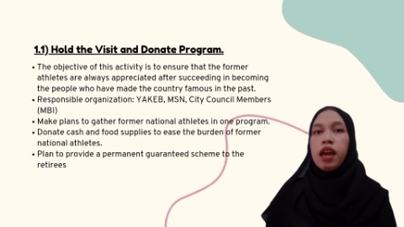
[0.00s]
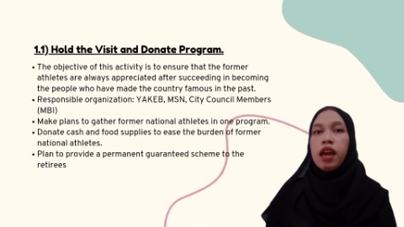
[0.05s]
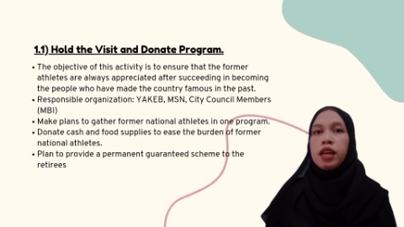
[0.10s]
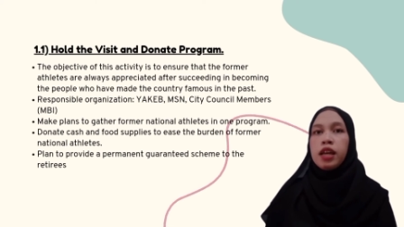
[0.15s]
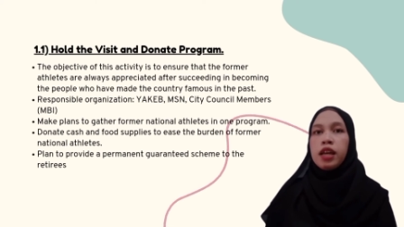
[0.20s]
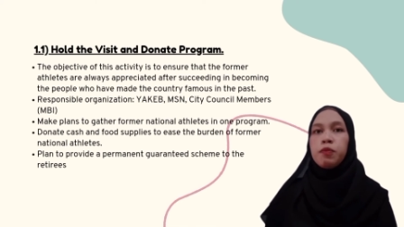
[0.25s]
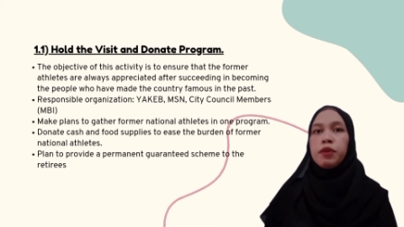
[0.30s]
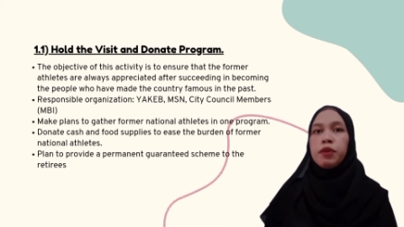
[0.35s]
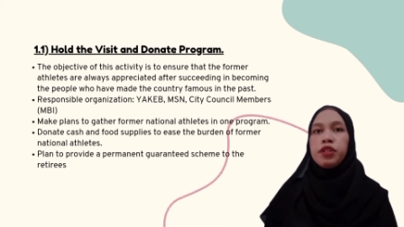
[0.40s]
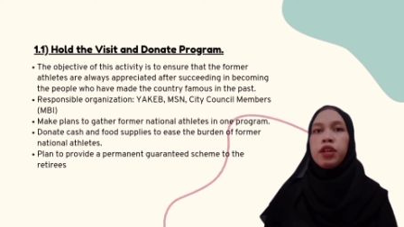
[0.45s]

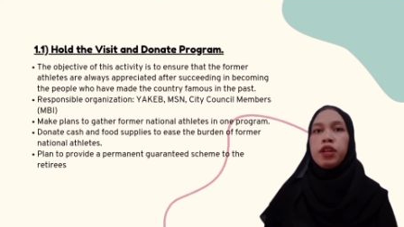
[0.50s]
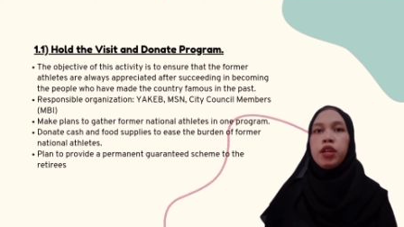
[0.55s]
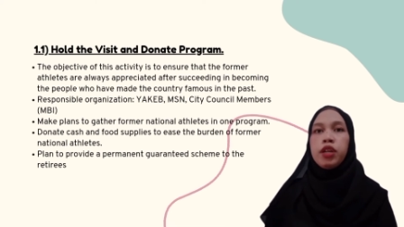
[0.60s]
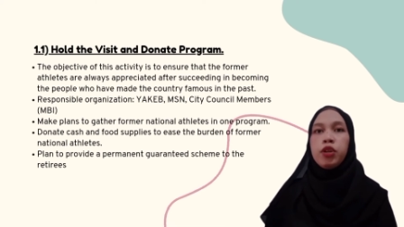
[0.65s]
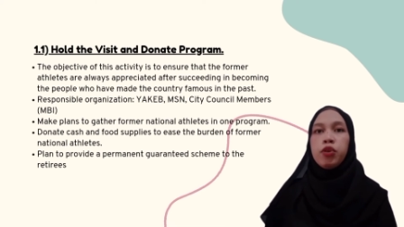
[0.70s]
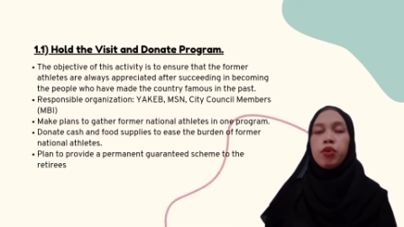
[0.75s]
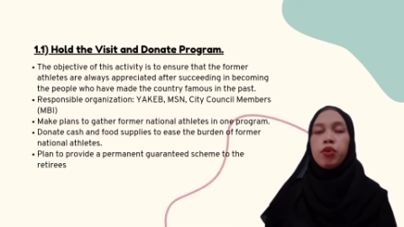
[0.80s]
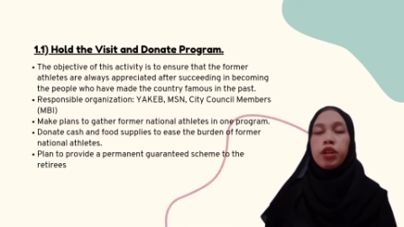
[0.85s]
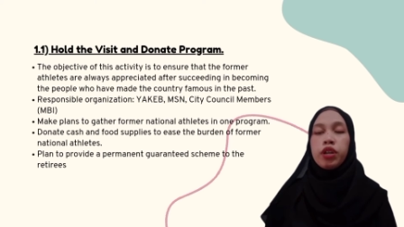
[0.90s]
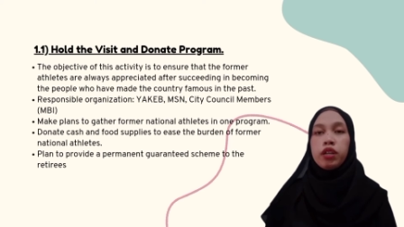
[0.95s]
especially
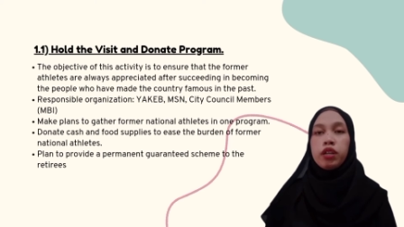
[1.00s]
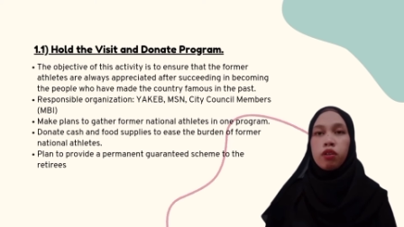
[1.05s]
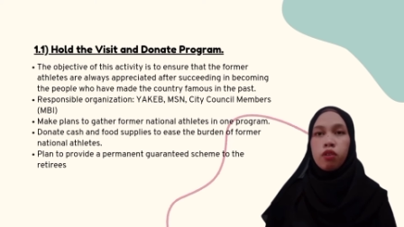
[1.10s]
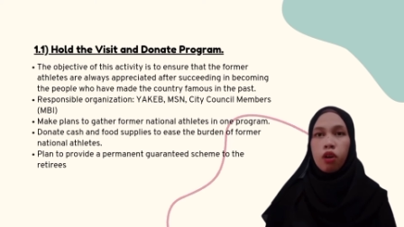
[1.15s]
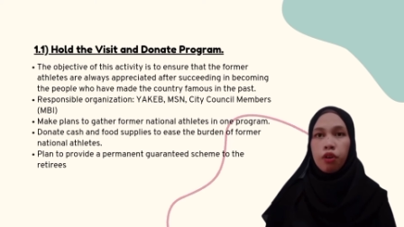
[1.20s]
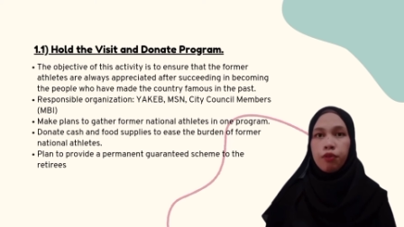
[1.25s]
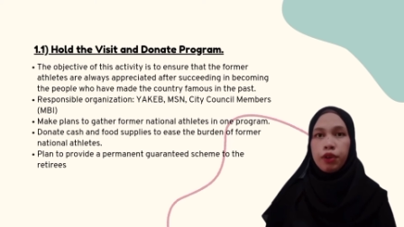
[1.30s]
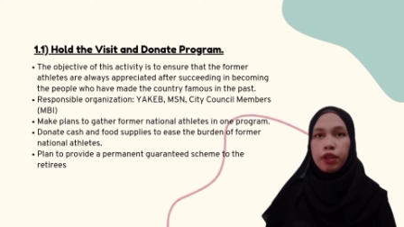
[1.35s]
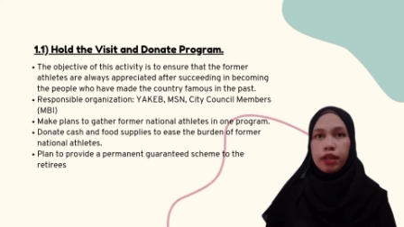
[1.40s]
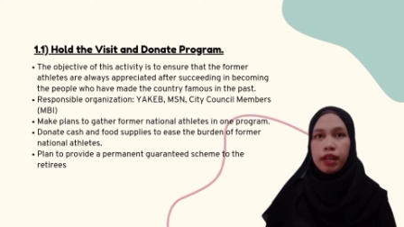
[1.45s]
during the
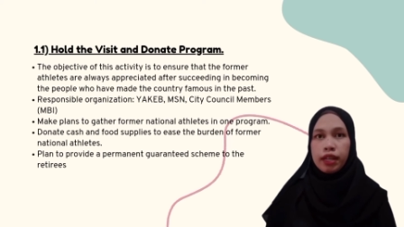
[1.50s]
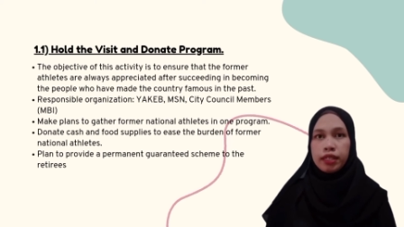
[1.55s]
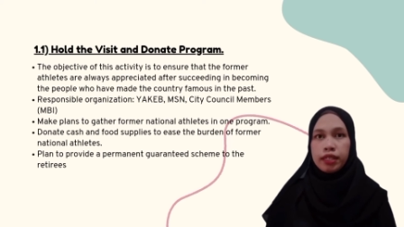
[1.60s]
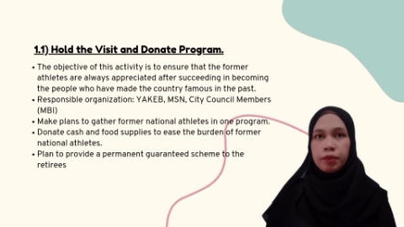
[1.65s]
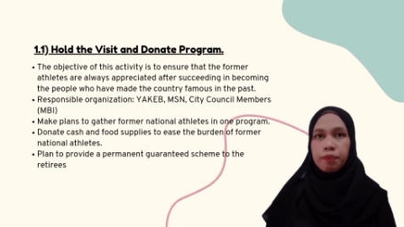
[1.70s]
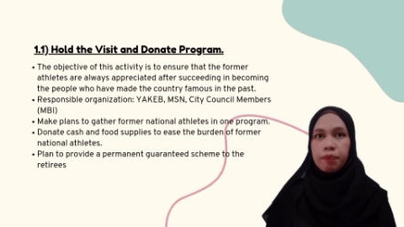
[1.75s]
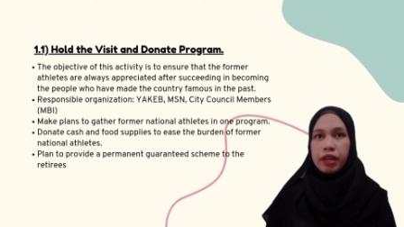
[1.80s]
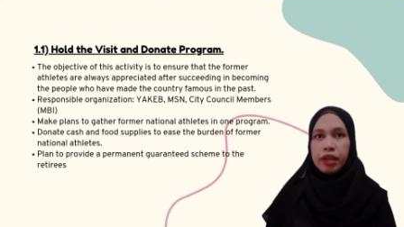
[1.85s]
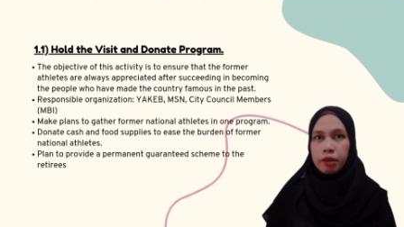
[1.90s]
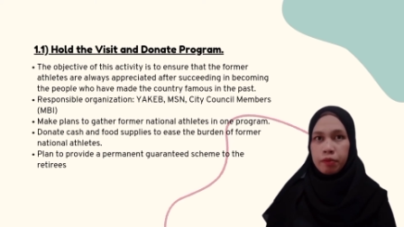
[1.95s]

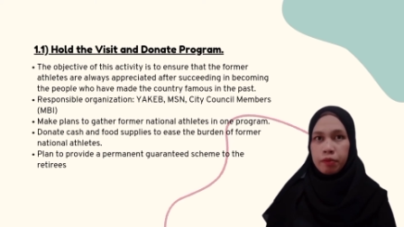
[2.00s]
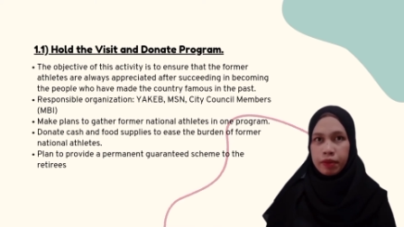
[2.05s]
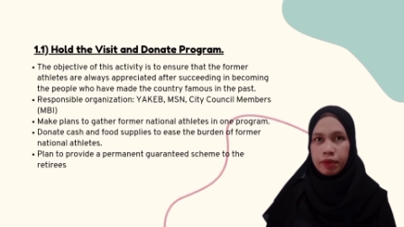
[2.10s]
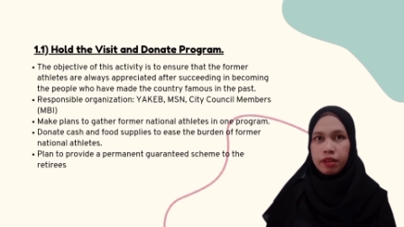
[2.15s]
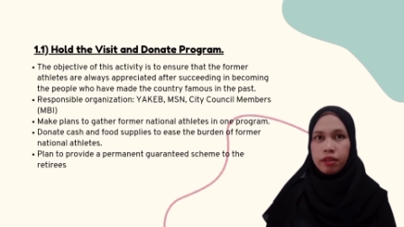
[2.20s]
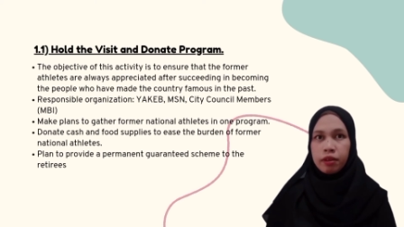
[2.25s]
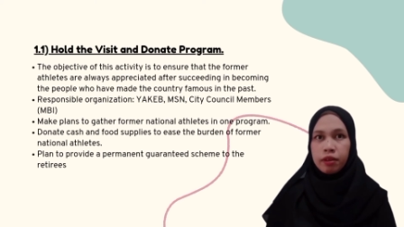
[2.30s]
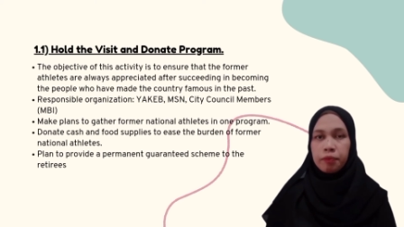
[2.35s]
COVID-19 pandemic.